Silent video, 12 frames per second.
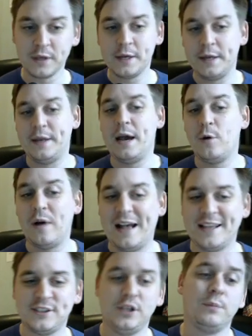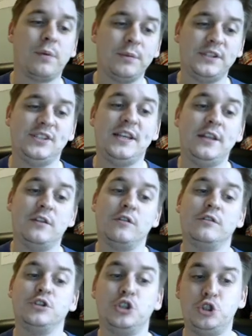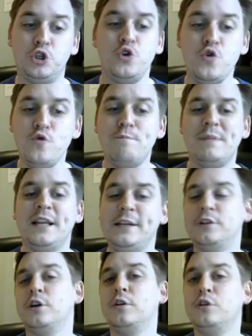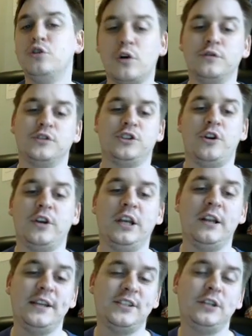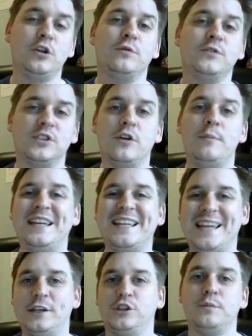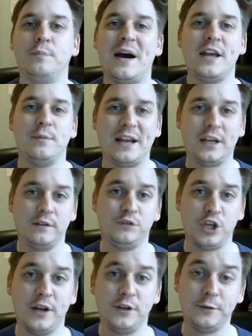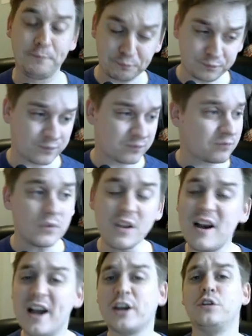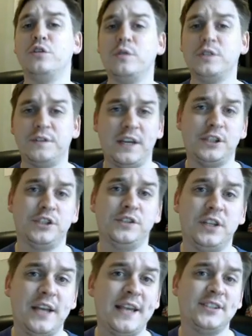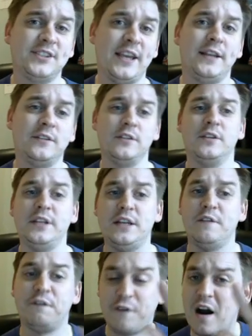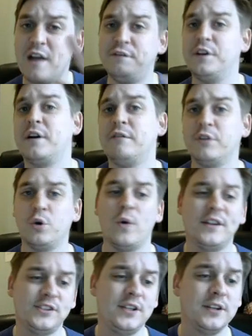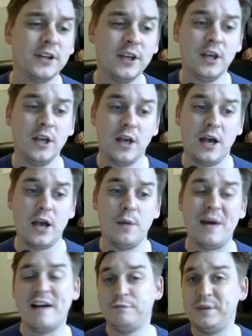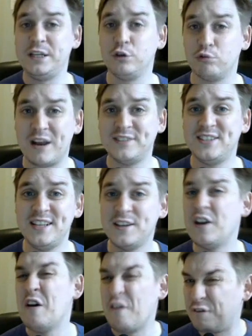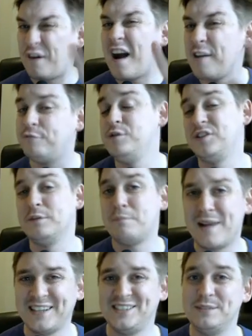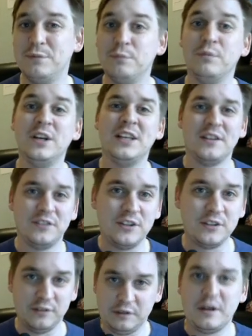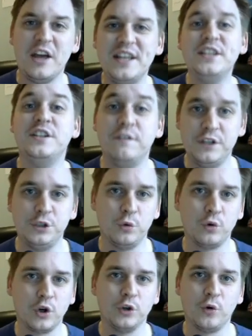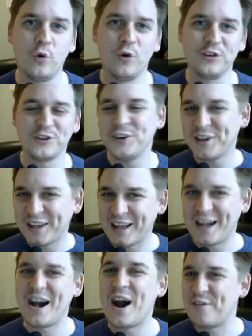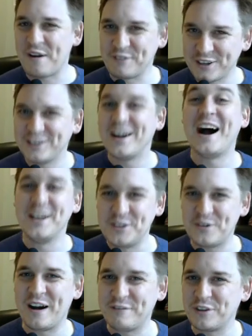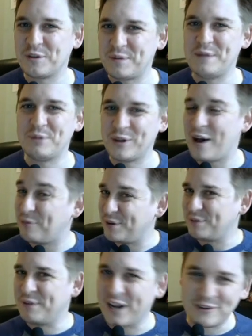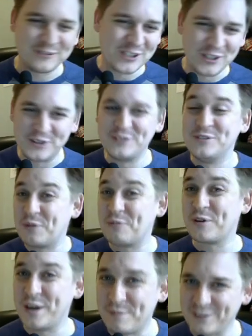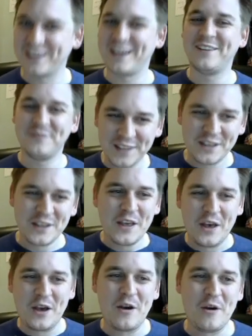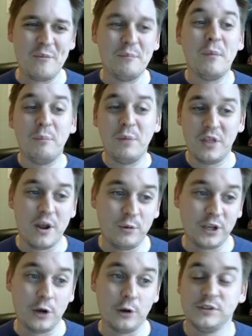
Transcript: Now, as you can probably see, there are 2 million non-circulating notes that are being issued by the Bank of China. I got a notification today saying that the 5 that I requested have been granted. 5 was the maximum that an individual could order. However, I do have other people helping me out, so don't worry about that. But there we go.